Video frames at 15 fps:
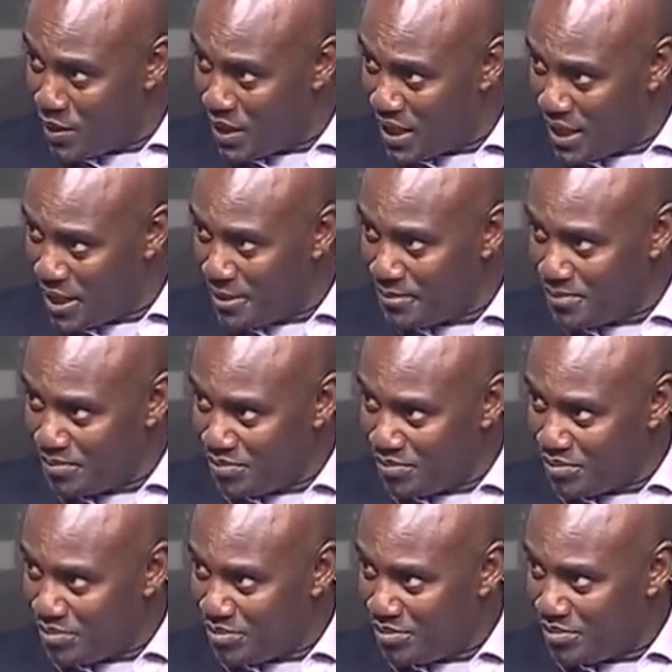Uh, we'll actually be
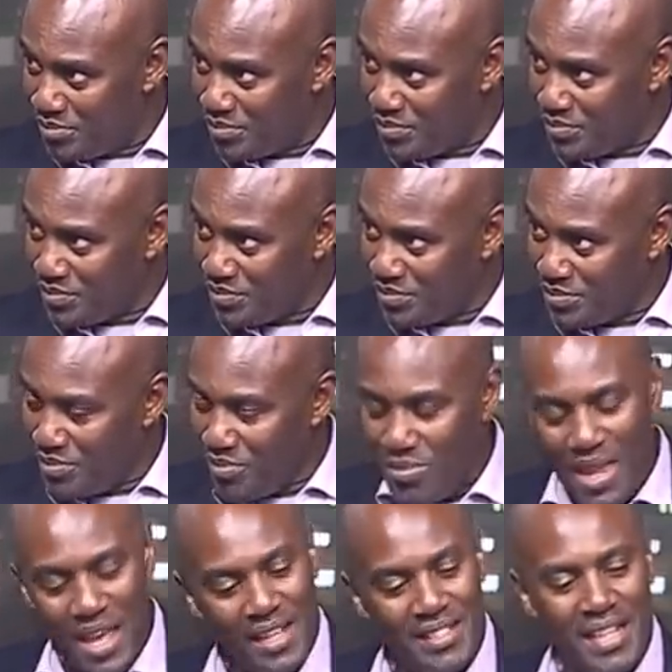talking a bit about that.
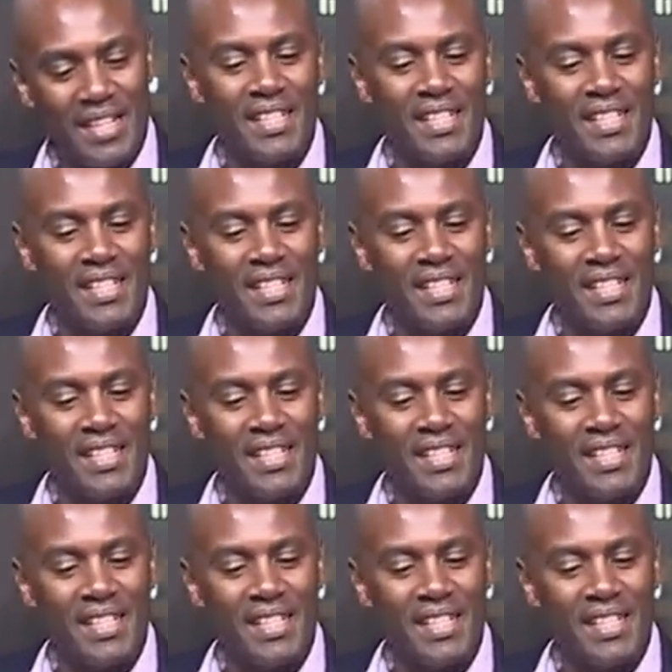Bishop exactly.